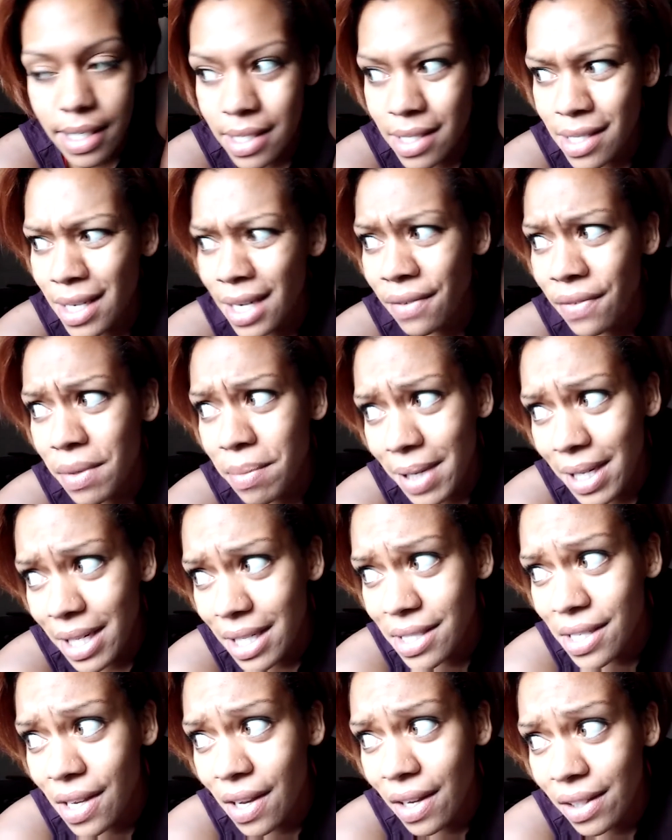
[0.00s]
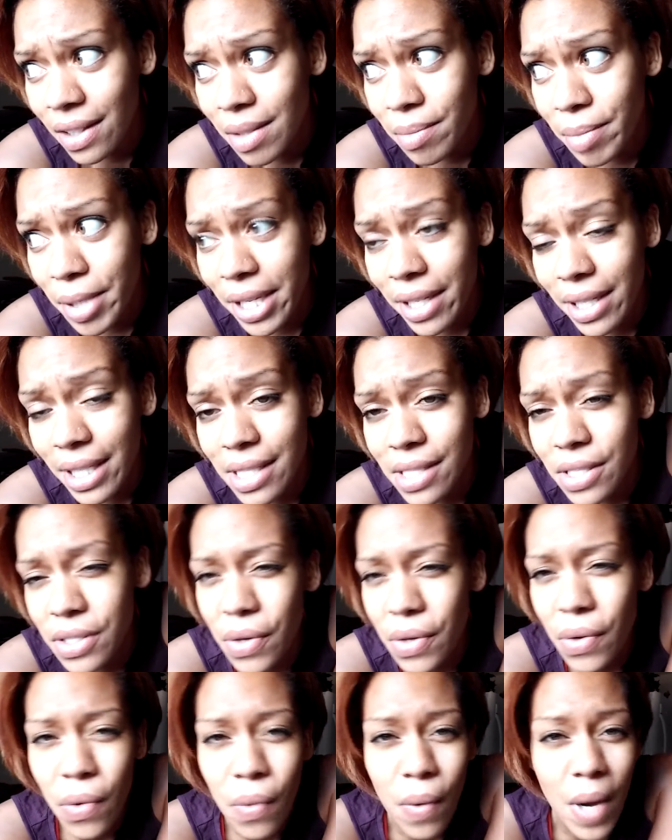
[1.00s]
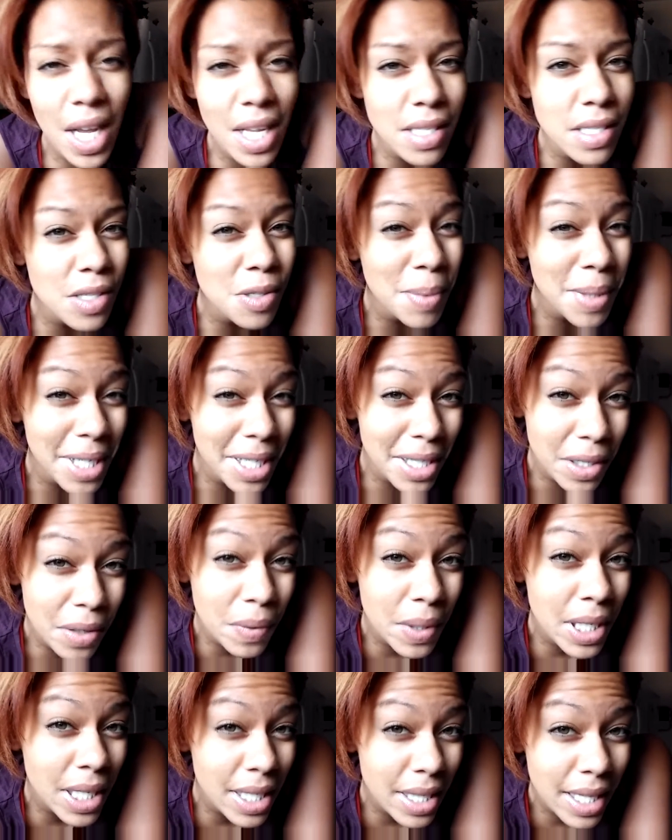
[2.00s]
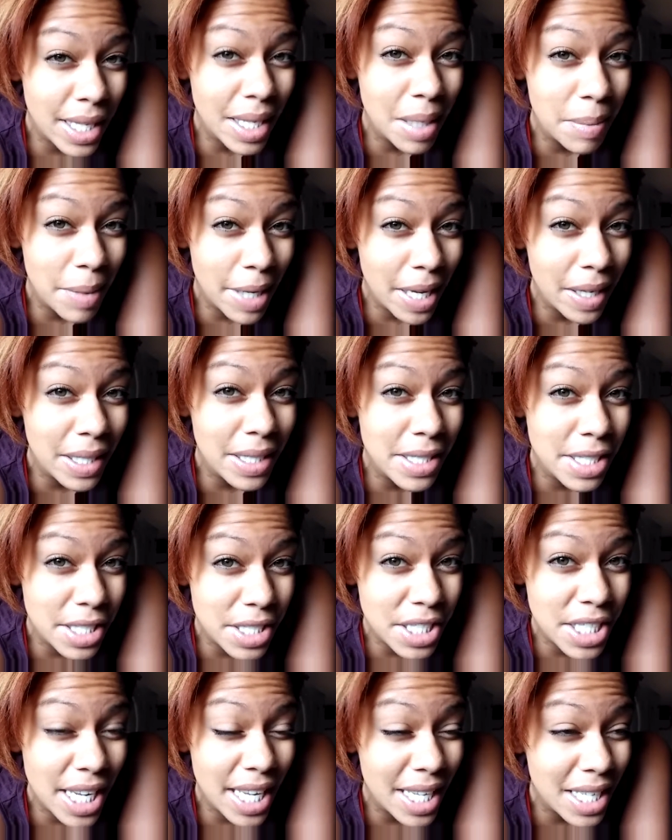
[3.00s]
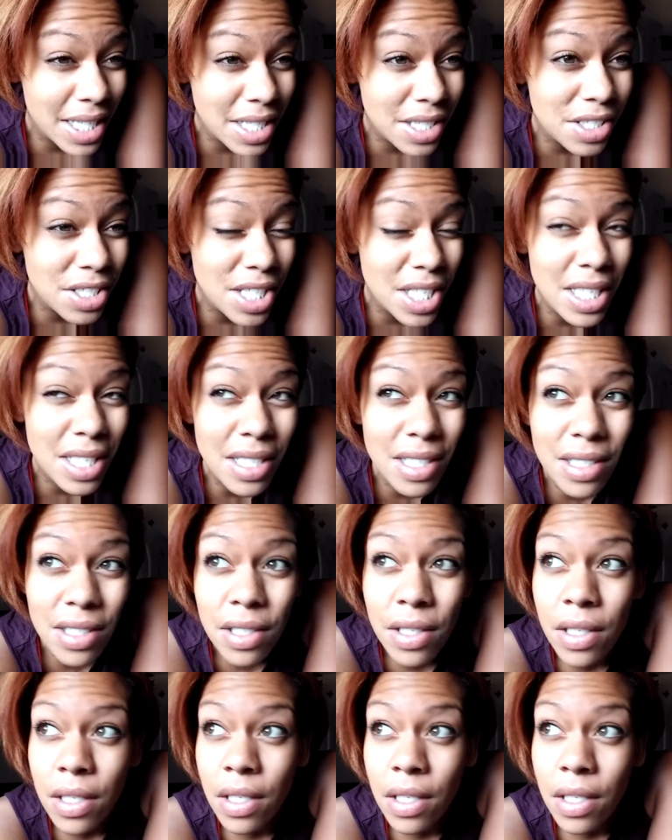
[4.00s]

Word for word: Isn't everybody talking about it? So why is nobody doing anything about it to change it?